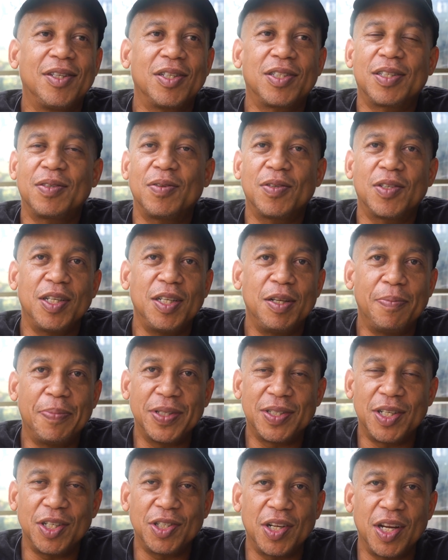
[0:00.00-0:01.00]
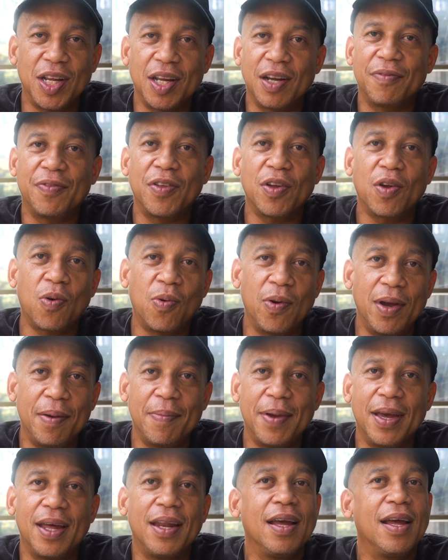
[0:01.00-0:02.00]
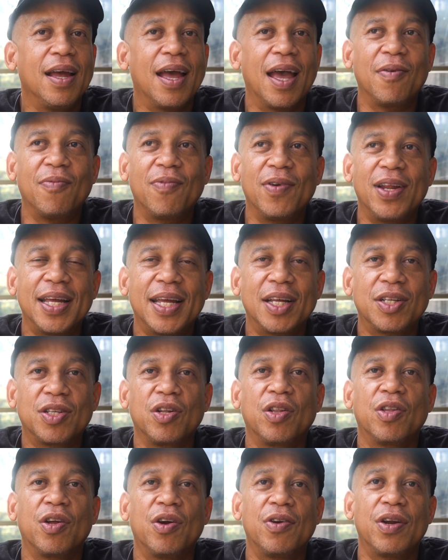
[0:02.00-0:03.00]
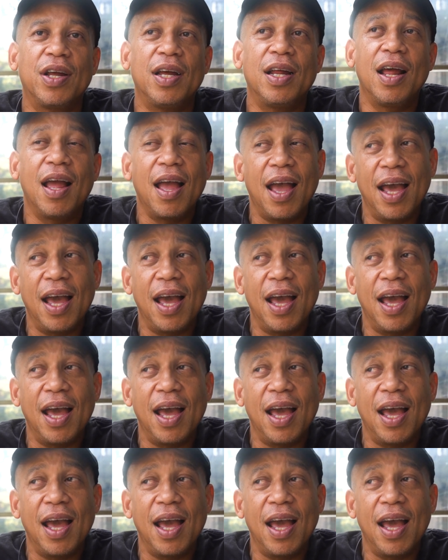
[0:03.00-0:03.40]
just see the positioning of the equipment and really get to learn it.